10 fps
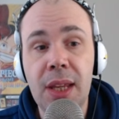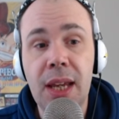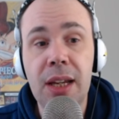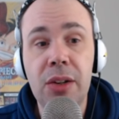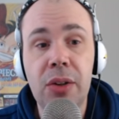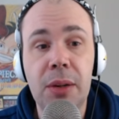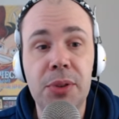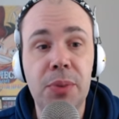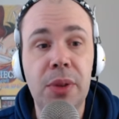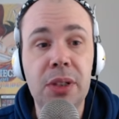KO up
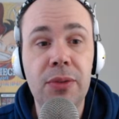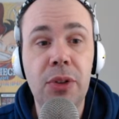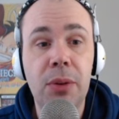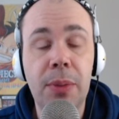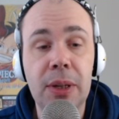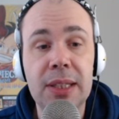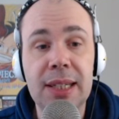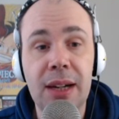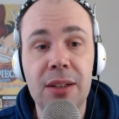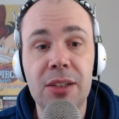to one of your opponent's
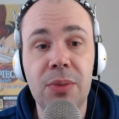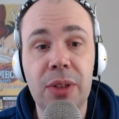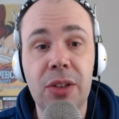characters with